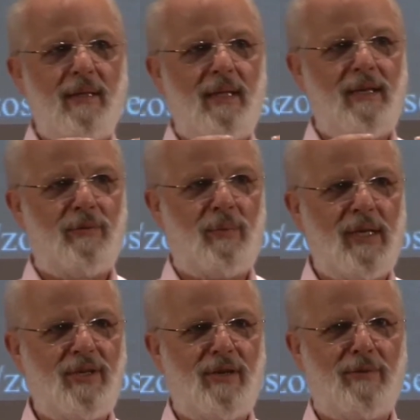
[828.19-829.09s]
the
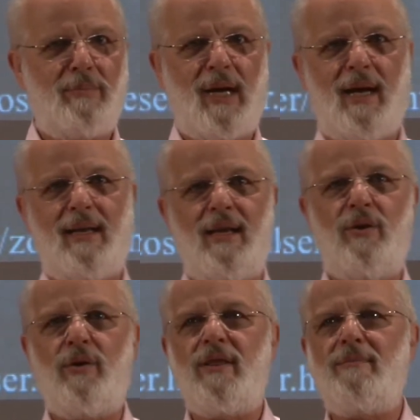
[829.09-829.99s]
original body,
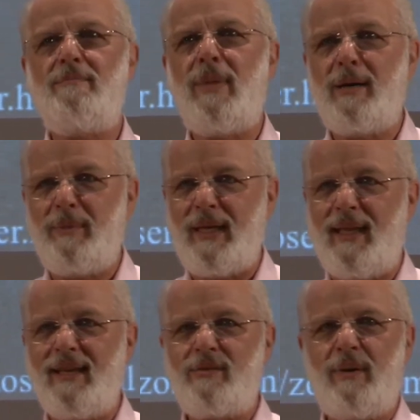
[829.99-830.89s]
or the mummy.
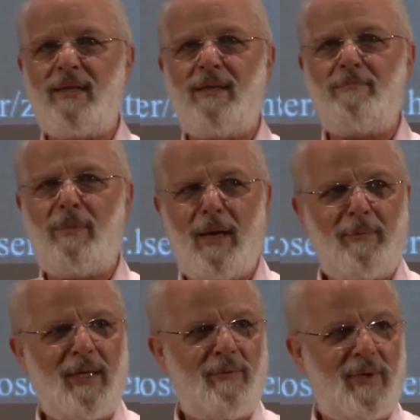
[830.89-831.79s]
That's what the
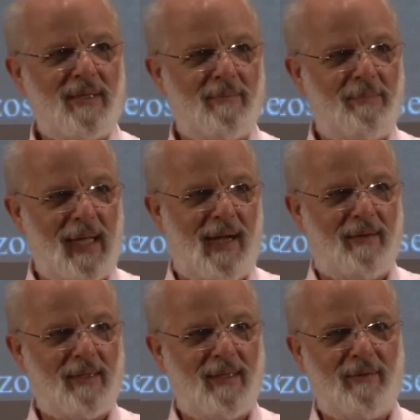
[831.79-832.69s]
mummy was
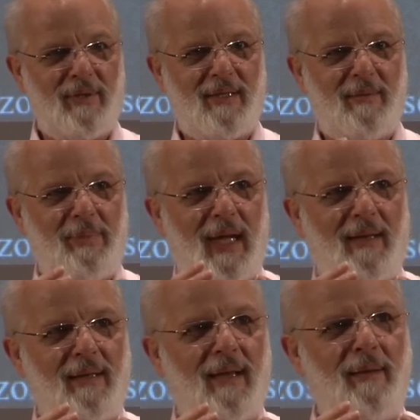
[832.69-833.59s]
about. It was
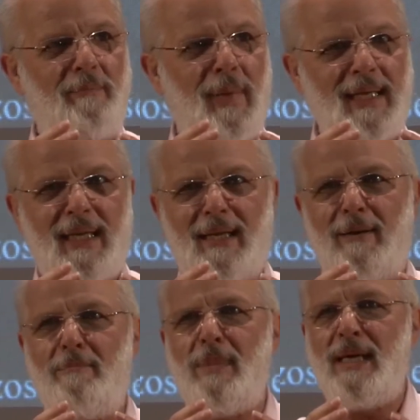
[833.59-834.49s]
about making a
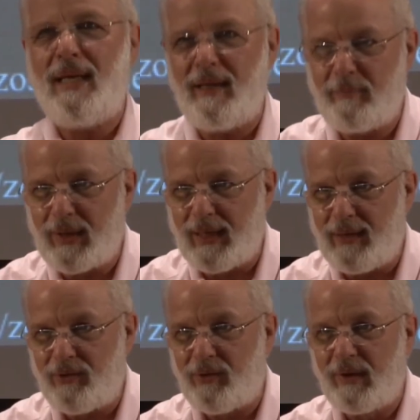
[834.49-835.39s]
meeting
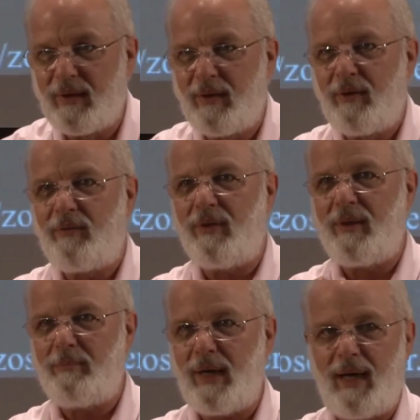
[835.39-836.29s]
place for
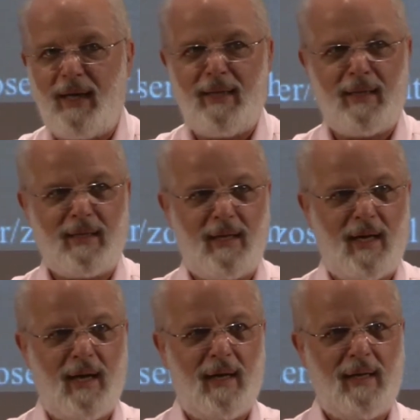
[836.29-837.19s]
the Ba and the
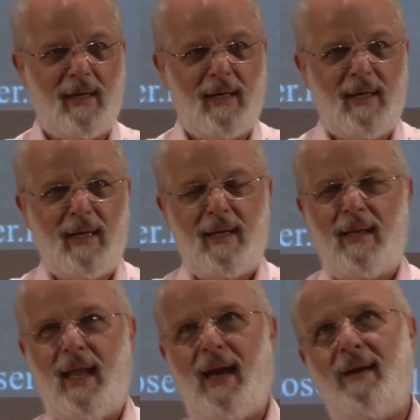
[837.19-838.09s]
Ka.
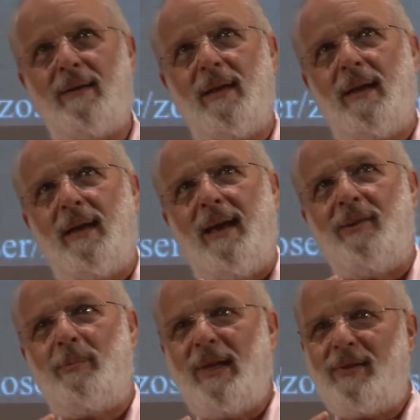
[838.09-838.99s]
Now,
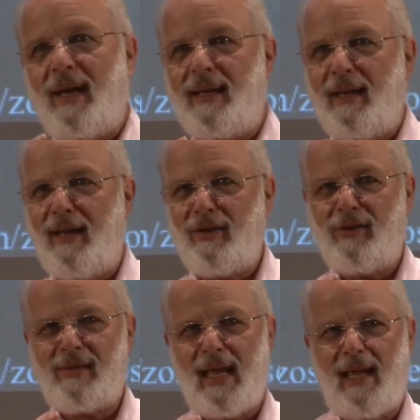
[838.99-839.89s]
as best I can
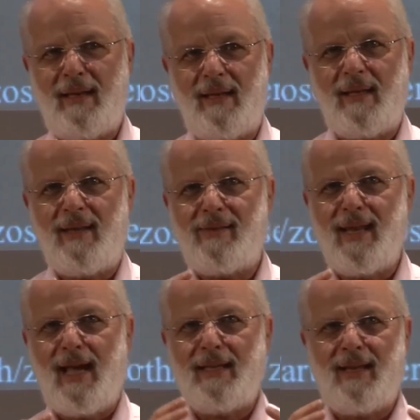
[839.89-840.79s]
understand it, it's
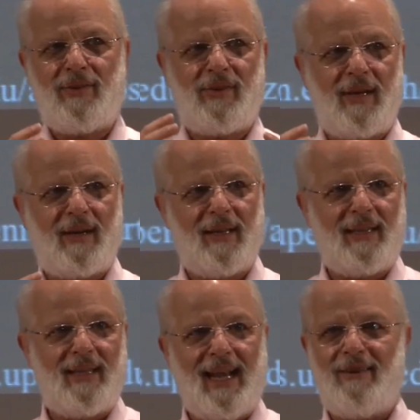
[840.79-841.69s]
not necessarily
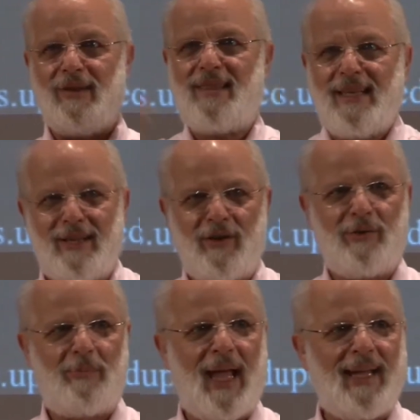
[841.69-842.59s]
that everything
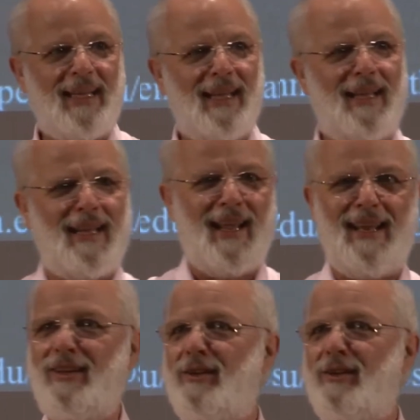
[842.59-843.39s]
goes back in and